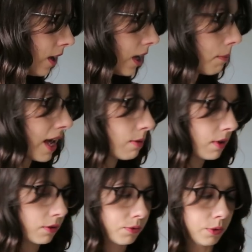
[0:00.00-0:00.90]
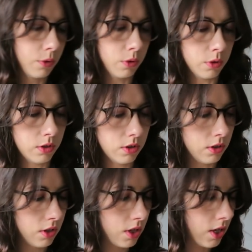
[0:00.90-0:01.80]
And I'm aiming for
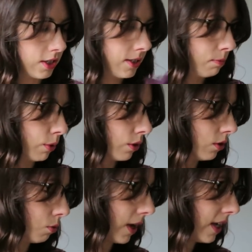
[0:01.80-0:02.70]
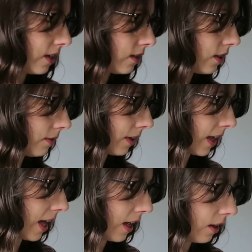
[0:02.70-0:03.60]
a sport weight, if I
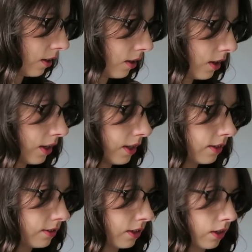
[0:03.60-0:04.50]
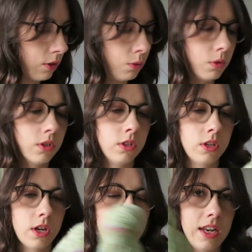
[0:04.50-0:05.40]
can. So,
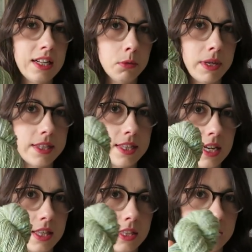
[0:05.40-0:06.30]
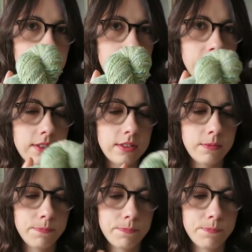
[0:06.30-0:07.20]
a little bit thinner than this.